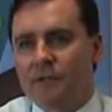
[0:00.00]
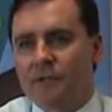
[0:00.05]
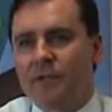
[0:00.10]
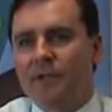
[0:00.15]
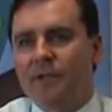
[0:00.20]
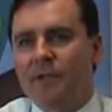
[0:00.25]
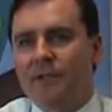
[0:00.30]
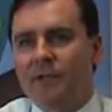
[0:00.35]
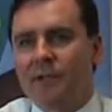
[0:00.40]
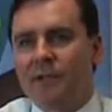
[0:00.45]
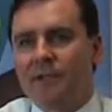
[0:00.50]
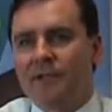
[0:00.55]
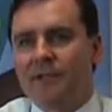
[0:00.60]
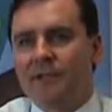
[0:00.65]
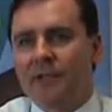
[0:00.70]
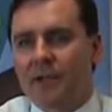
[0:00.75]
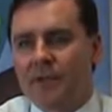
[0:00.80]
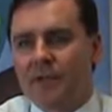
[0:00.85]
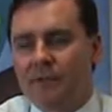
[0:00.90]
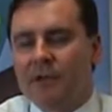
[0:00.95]
One is
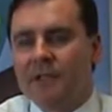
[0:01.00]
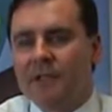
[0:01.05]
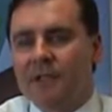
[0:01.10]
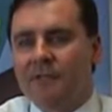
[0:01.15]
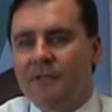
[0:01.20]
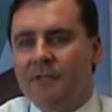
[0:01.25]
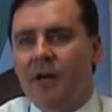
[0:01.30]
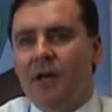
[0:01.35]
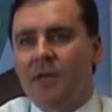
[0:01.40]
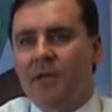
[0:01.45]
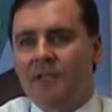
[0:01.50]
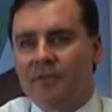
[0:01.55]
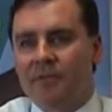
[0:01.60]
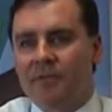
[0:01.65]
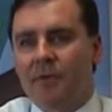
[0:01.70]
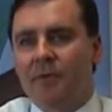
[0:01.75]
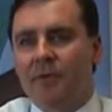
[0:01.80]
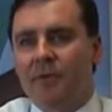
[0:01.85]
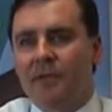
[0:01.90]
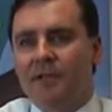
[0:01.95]
the relative cost of
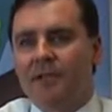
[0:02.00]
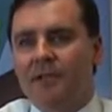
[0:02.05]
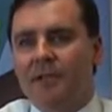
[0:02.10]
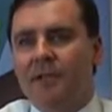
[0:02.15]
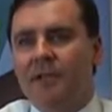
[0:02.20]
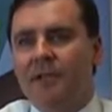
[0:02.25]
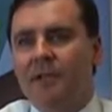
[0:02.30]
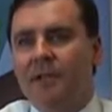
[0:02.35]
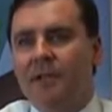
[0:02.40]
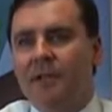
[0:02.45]
operation.